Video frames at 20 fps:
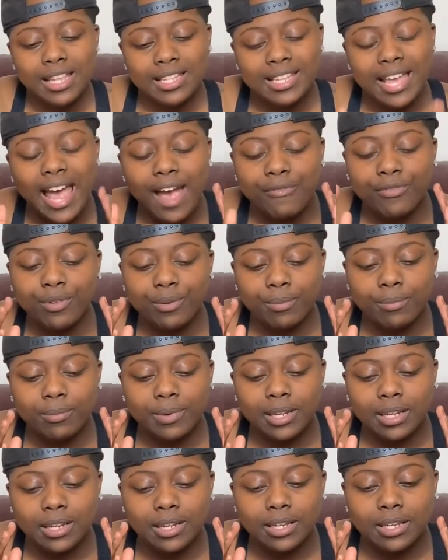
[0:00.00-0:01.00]
To have
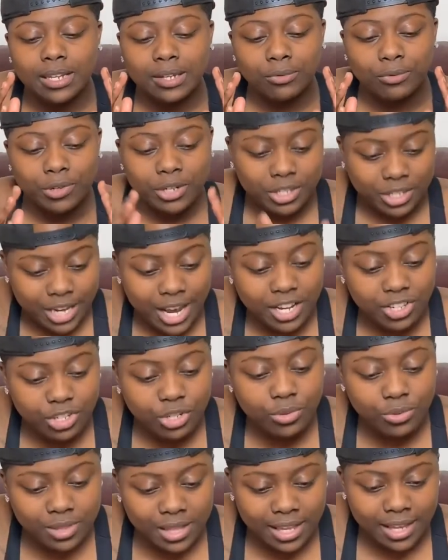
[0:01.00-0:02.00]
them reject
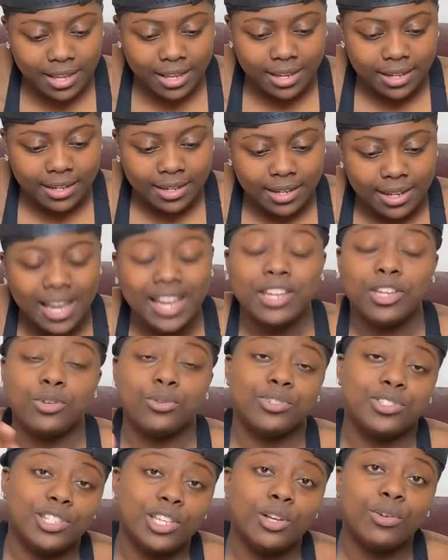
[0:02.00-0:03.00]
you then, and
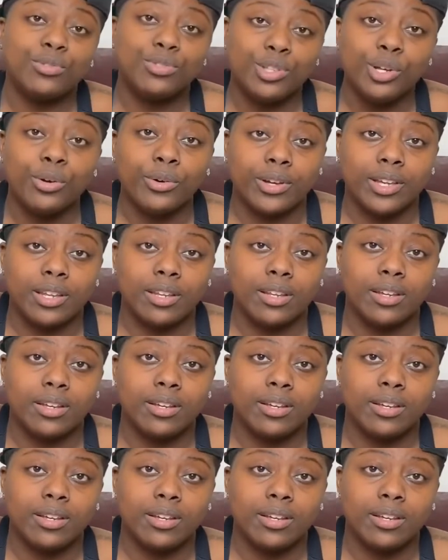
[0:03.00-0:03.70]
you still do it,